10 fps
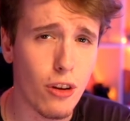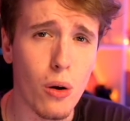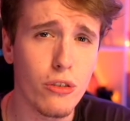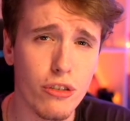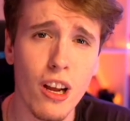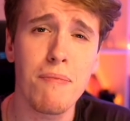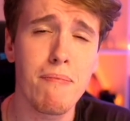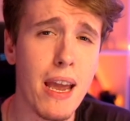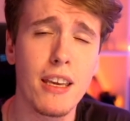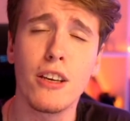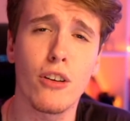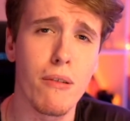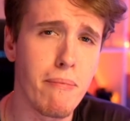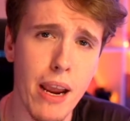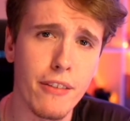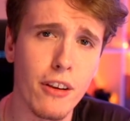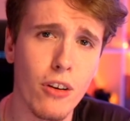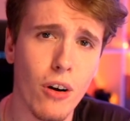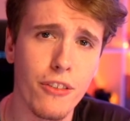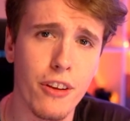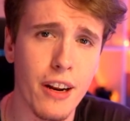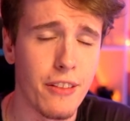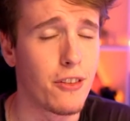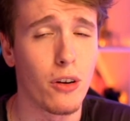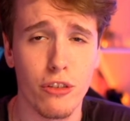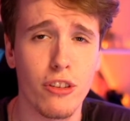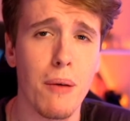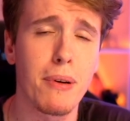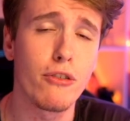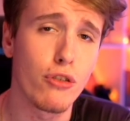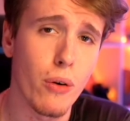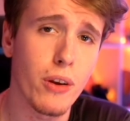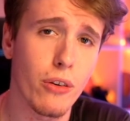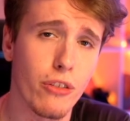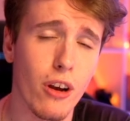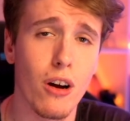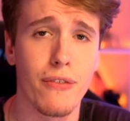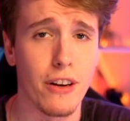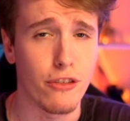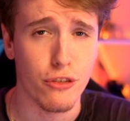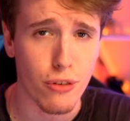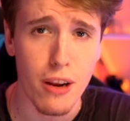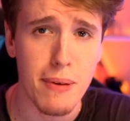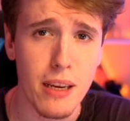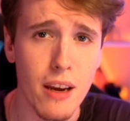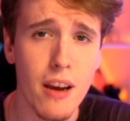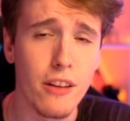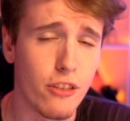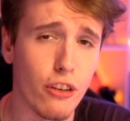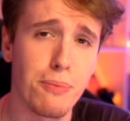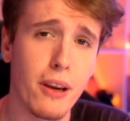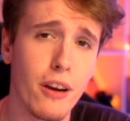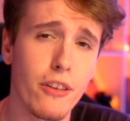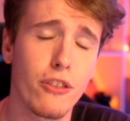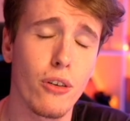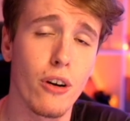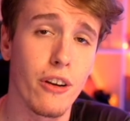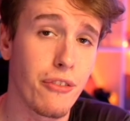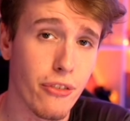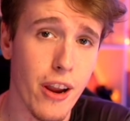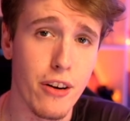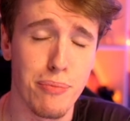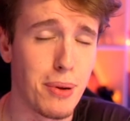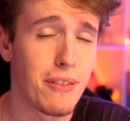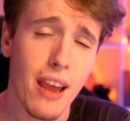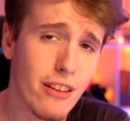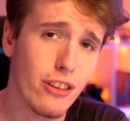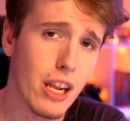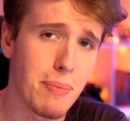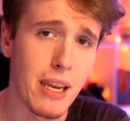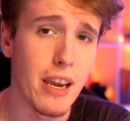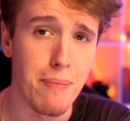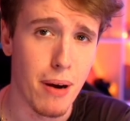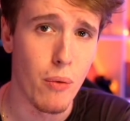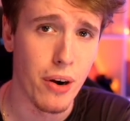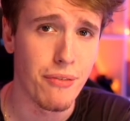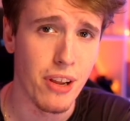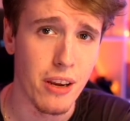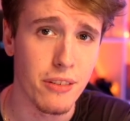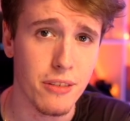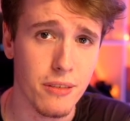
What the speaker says: don't stop making your amazing content and don't stop enjoying yourself and streaming just because you're afraid of potentially being hit by one of these.